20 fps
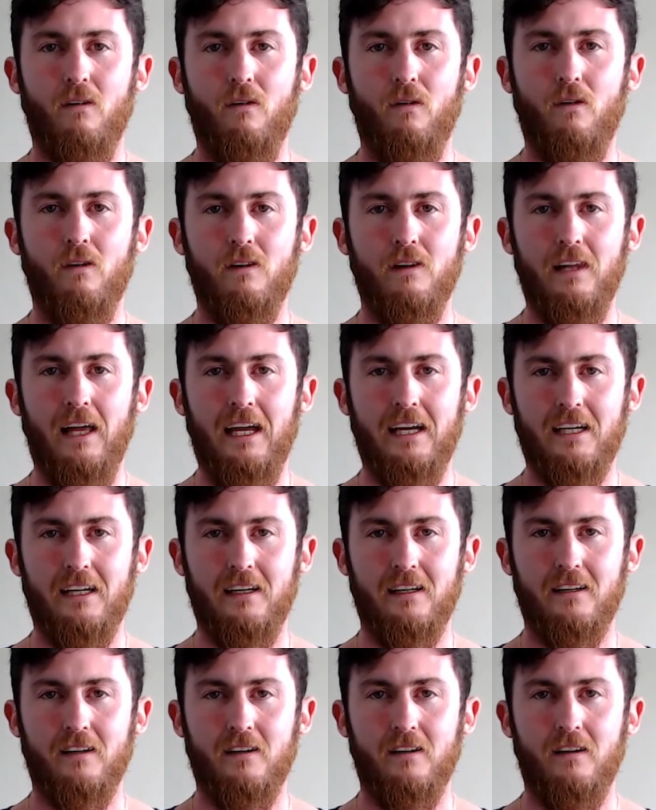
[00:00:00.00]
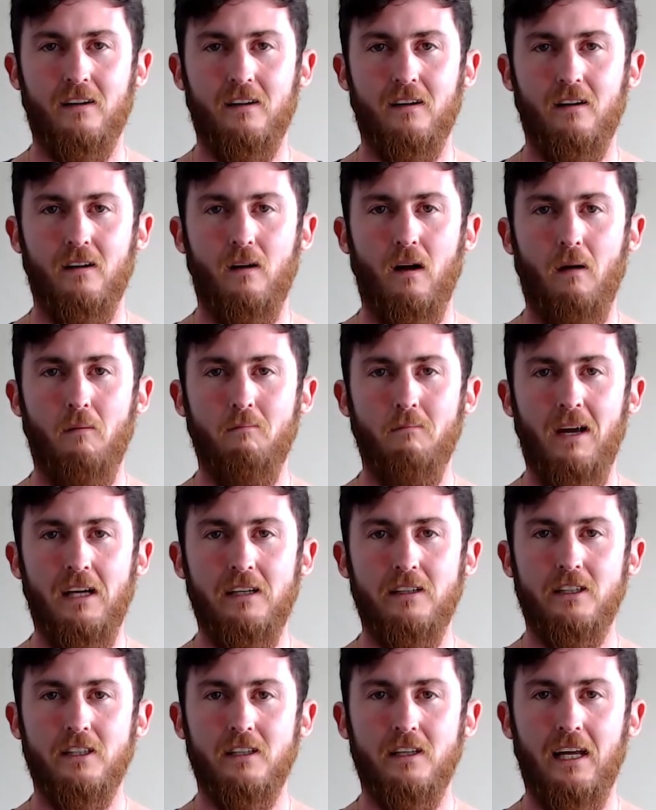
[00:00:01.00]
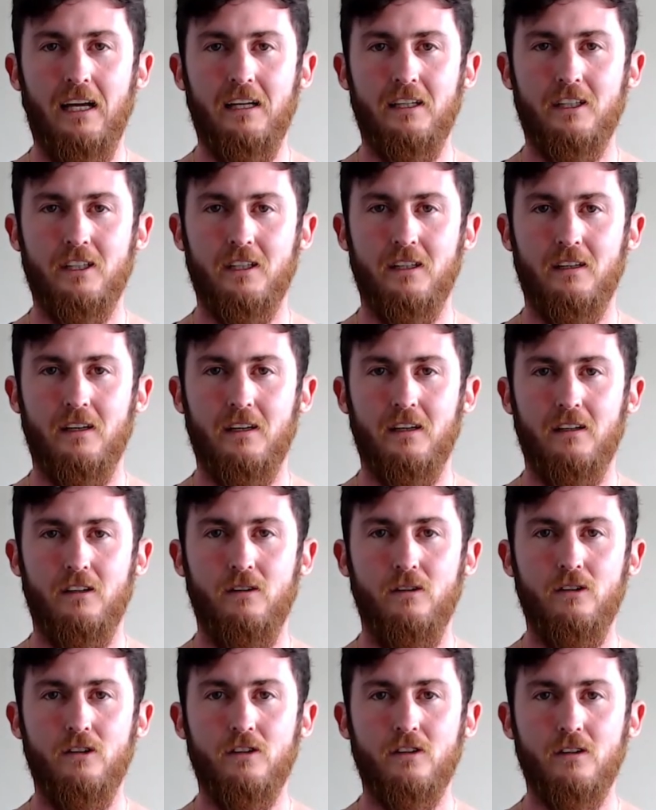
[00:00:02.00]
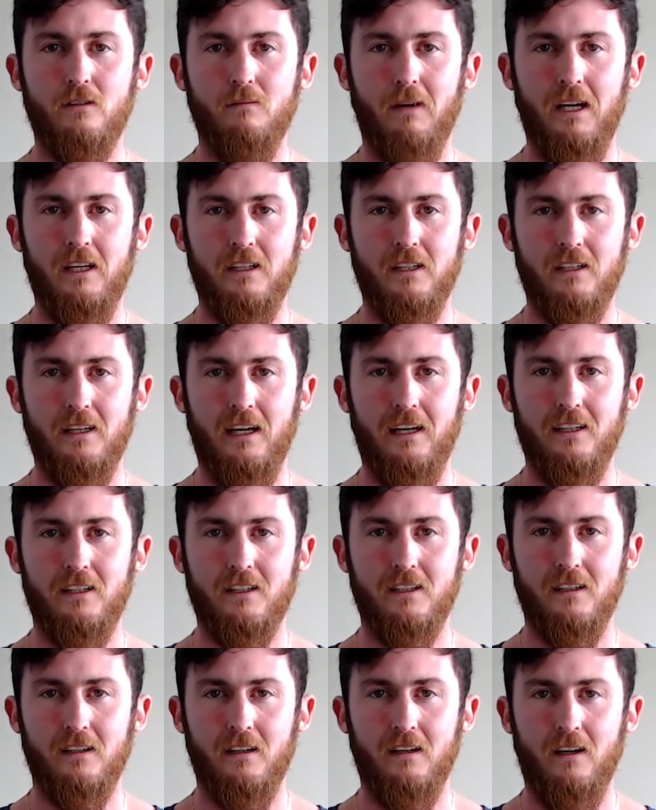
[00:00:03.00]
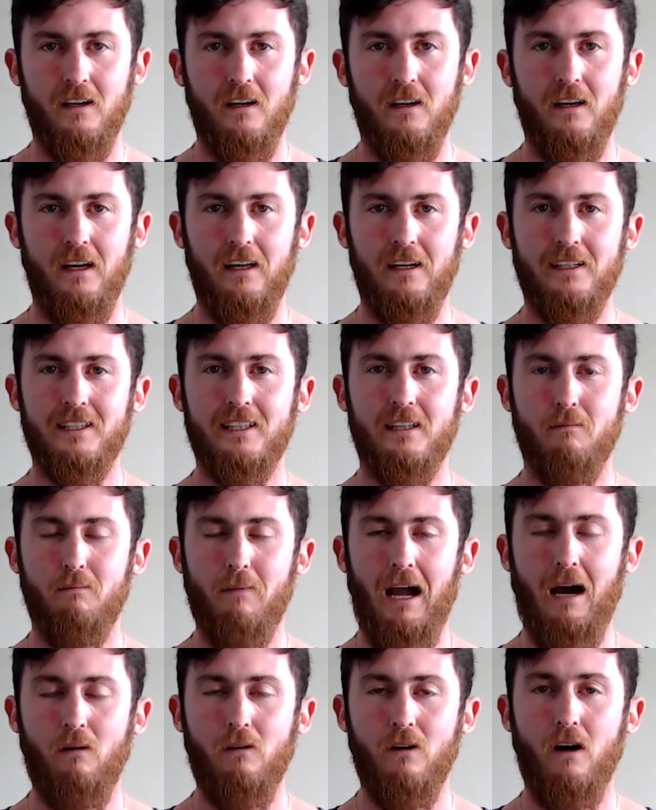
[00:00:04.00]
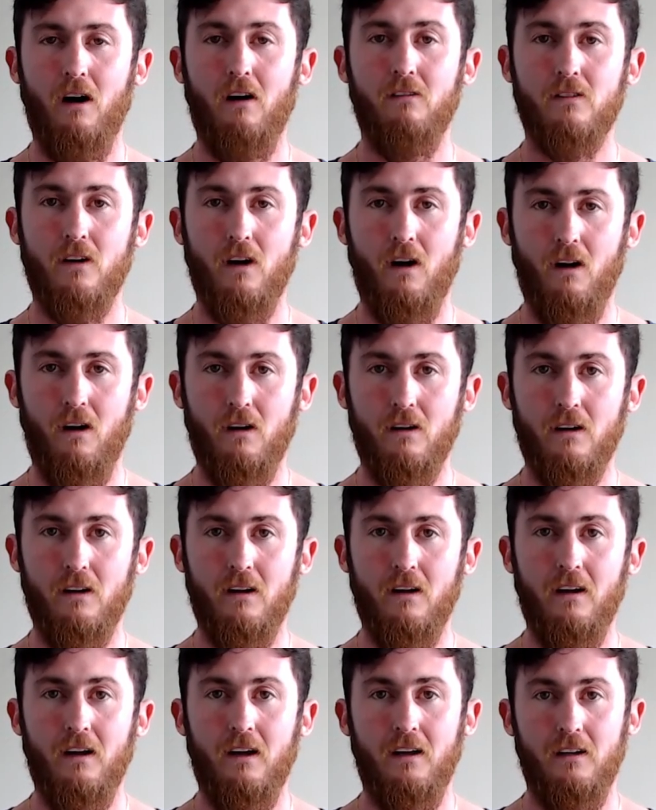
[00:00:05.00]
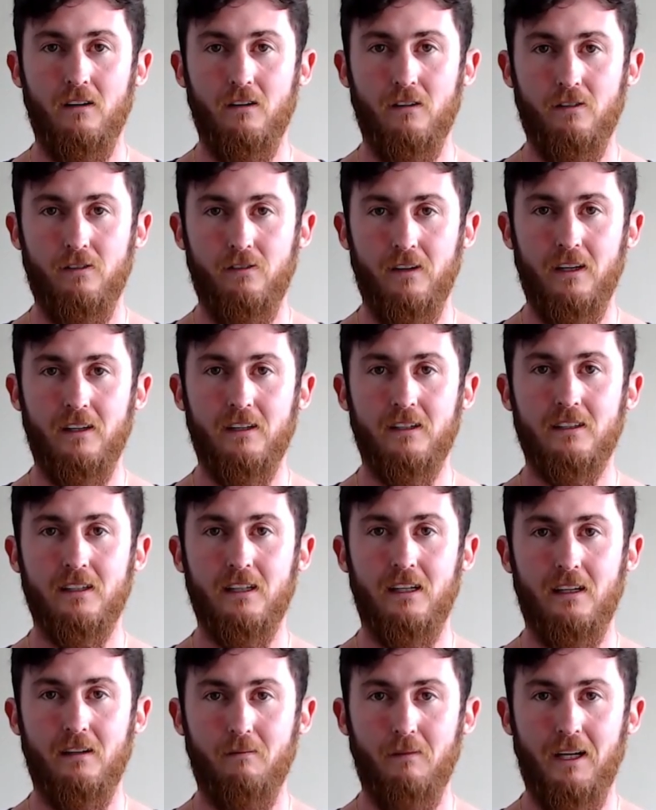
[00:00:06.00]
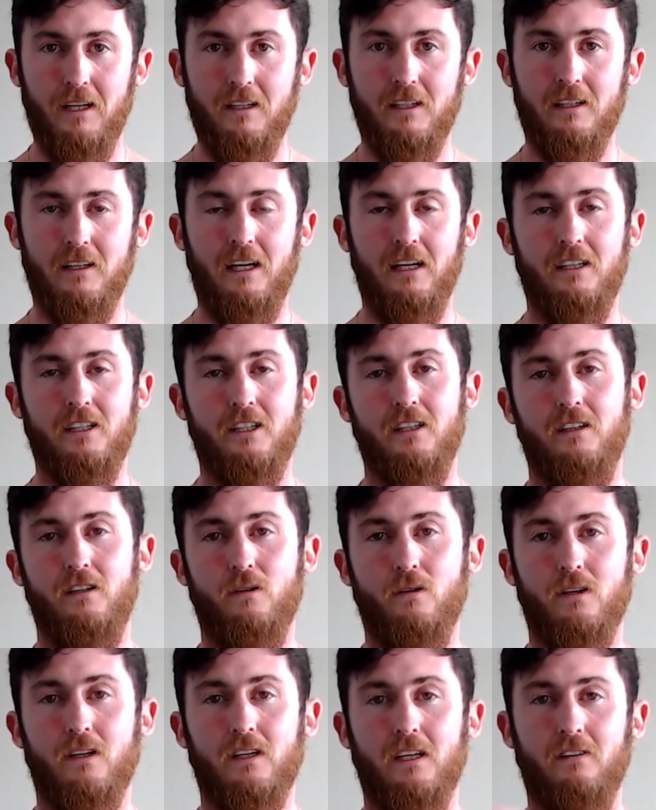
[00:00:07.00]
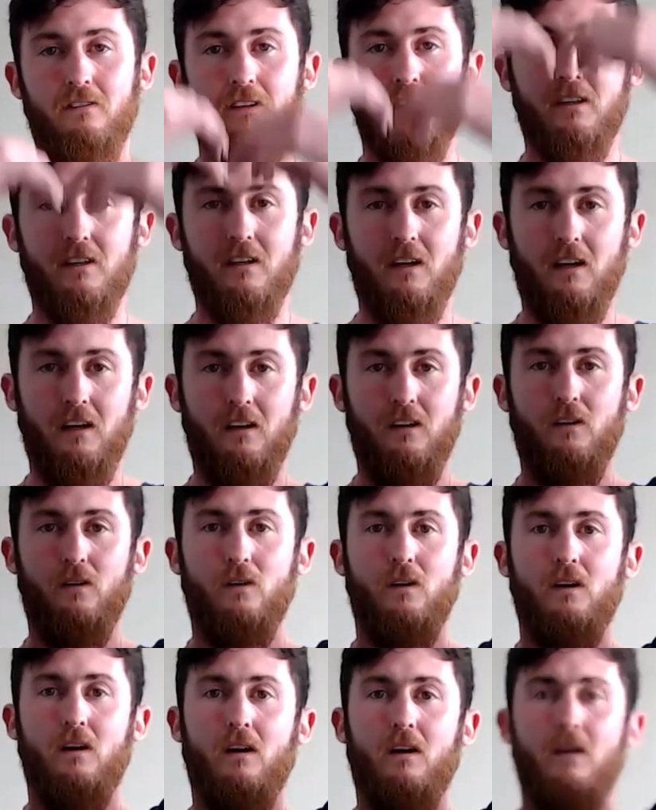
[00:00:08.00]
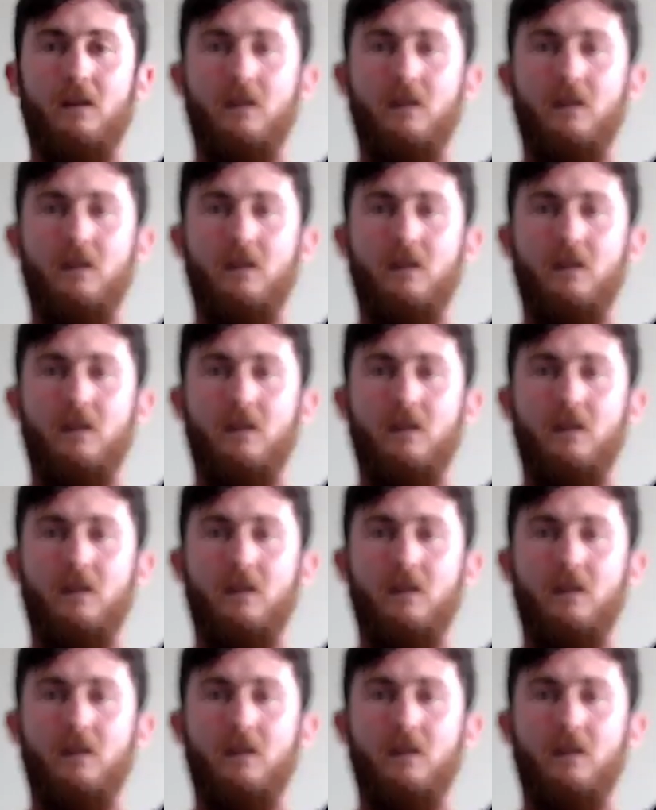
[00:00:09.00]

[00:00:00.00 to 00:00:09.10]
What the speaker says: or lacking. Imagination. Use your imagination. It is the power of God. Your feelings and imagination. You are giving your